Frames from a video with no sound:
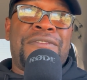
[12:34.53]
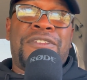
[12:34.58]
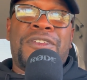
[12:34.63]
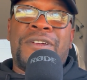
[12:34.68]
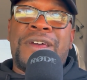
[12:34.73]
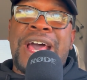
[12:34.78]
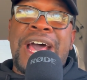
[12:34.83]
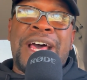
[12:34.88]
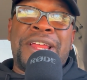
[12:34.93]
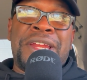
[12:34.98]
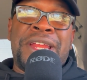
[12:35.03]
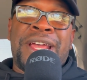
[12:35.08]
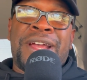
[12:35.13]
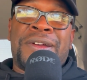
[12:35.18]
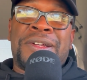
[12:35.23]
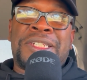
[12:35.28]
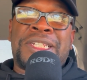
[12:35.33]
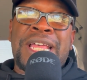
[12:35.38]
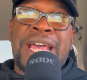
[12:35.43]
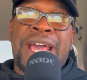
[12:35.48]
you're out
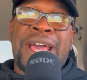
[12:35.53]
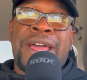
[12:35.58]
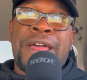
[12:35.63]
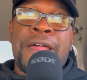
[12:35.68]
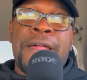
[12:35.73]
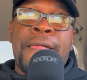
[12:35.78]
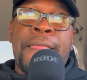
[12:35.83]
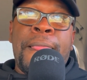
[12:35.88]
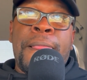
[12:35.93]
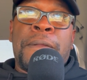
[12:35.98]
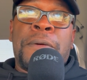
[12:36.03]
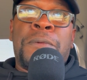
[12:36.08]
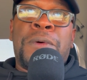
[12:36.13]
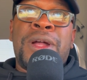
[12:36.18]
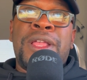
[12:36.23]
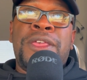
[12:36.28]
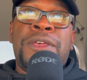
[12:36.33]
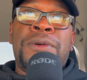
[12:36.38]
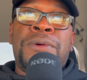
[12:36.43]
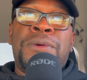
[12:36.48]
there, is that
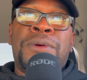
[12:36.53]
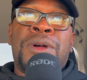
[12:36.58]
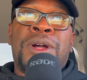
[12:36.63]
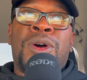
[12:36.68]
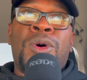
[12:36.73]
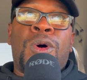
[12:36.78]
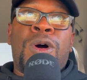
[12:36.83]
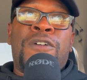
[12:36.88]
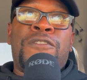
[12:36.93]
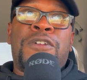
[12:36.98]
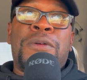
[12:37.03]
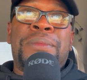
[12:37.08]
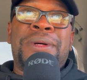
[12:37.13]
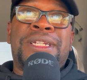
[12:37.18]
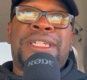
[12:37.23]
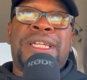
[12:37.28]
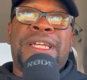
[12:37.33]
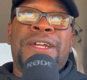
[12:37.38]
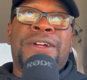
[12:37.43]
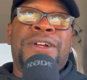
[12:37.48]
when you go over
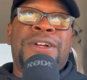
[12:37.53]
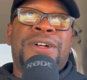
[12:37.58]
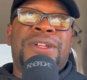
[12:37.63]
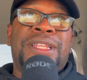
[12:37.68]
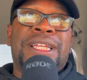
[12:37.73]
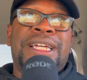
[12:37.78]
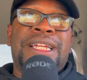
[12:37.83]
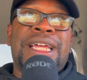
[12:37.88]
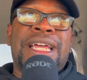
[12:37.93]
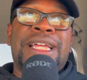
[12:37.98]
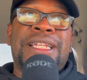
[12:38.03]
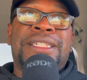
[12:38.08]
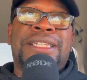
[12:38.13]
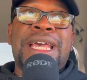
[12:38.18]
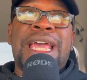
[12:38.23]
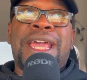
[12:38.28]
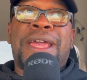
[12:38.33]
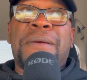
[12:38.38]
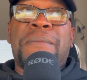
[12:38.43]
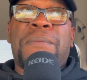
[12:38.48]
material and
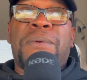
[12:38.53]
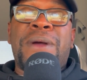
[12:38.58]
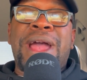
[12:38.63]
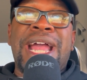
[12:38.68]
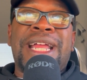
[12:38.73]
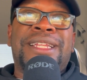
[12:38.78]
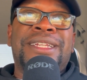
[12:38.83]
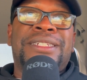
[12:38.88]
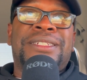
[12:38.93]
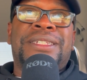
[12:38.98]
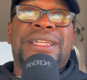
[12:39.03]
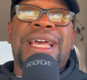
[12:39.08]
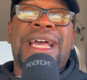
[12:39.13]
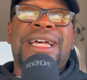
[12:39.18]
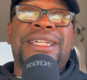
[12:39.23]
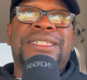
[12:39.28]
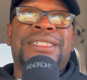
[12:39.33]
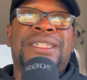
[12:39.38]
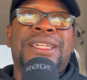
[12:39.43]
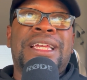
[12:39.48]
taking practice
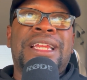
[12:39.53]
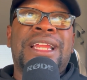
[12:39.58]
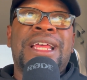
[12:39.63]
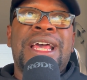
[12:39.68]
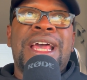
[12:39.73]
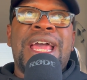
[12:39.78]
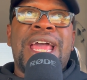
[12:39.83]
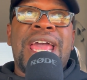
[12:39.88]
tests and